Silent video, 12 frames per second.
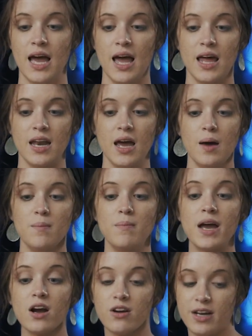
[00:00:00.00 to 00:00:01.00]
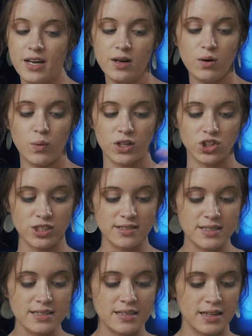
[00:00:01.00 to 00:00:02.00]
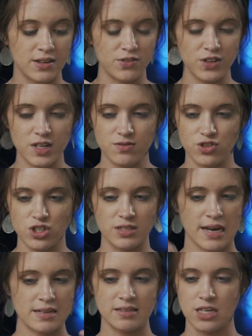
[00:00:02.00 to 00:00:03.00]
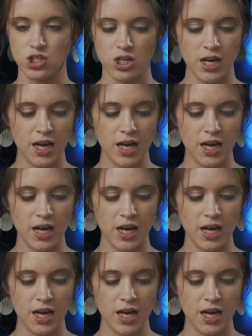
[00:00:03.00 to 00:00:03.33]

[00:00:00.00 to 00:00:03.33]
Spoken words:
And Mary, while she sits at the feet of Jesus and